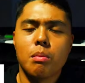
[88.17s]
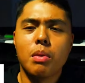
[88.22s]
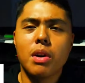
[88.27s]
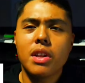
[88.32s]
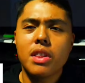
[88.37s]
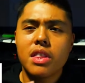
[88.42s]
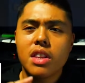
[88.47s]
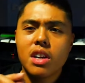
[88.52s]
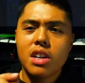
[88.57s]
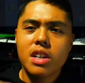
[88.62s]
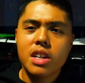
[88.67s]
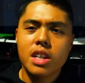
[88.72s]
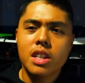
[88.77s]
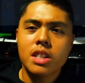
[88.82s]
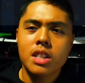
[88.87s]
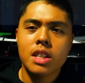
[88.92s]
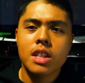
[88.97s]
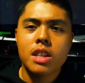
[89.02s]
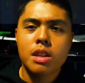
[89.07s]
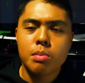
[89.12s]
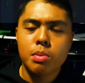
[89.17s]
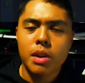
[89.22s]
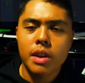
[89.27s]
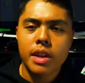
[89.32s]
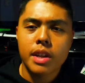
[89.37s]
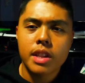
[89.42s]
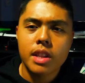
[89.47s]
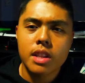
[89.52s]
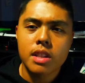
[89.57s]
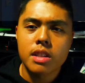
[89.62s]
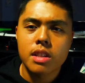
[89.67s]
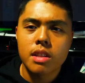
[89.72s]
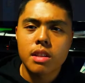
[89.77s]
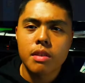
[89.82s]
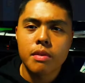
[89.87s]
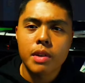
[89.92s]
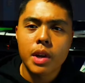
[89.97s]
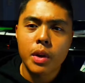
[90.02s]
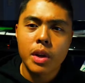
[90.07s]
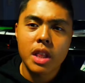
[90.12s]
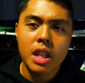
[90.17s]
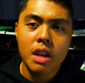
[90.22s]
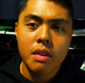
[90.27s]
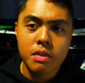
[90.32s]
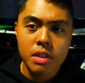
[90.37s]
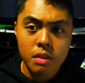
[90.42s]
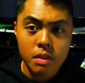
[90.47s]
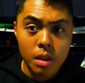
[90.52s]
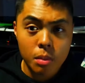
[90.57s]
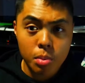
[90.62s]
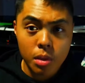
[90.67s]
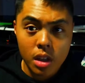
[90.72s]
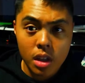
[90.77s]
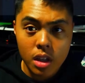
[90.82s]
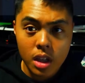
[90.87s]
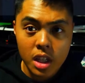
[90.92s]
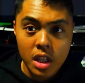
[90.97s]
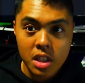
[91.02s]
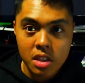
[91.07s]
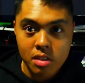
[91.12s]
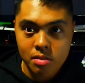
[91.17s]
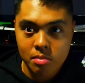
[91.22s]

But there is another plugin that's in the very left of the plugin.